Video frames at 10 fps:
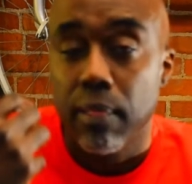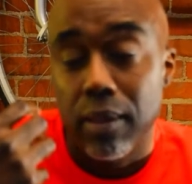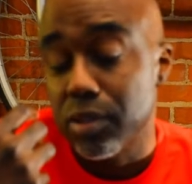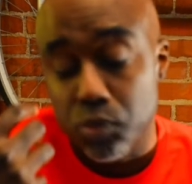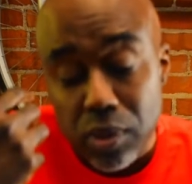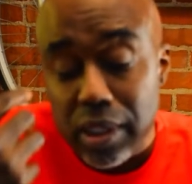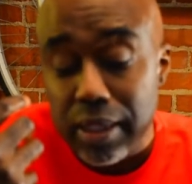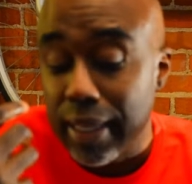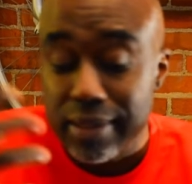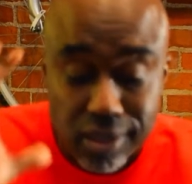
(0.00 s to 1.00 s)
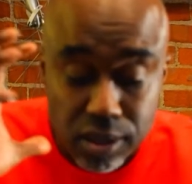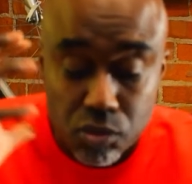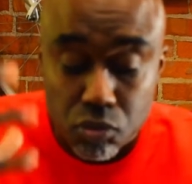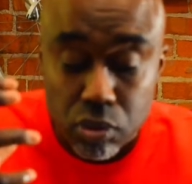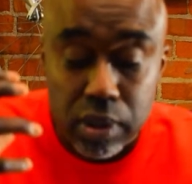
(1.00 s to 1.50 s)
It's really nice. This is a
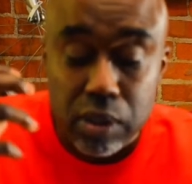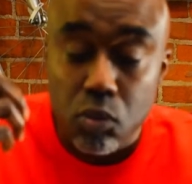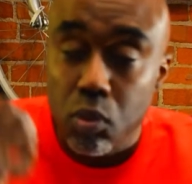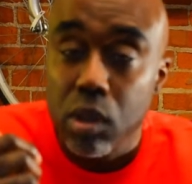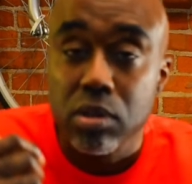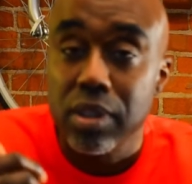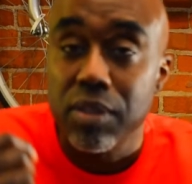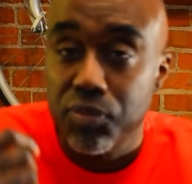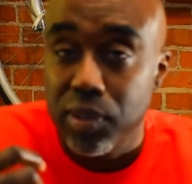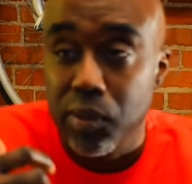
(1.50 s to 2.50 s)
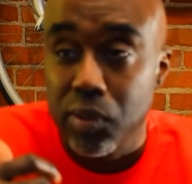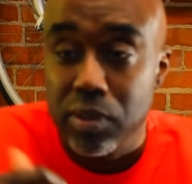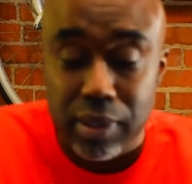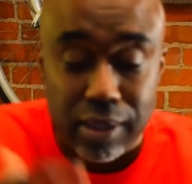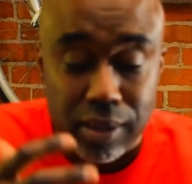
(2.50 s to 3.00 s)
really well done fragrance,
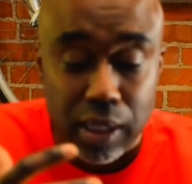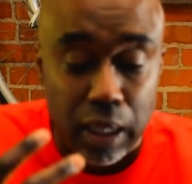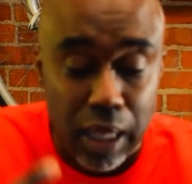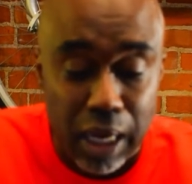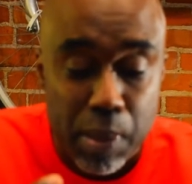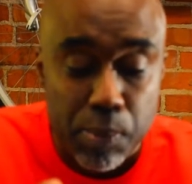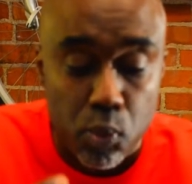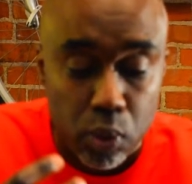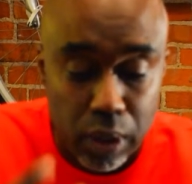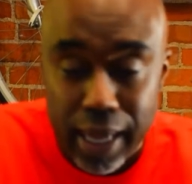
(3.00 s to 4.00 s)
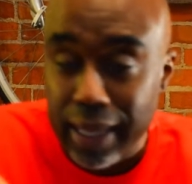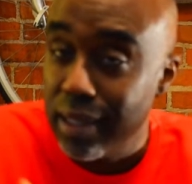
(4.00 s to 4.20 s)
and I think a lot of people would like it.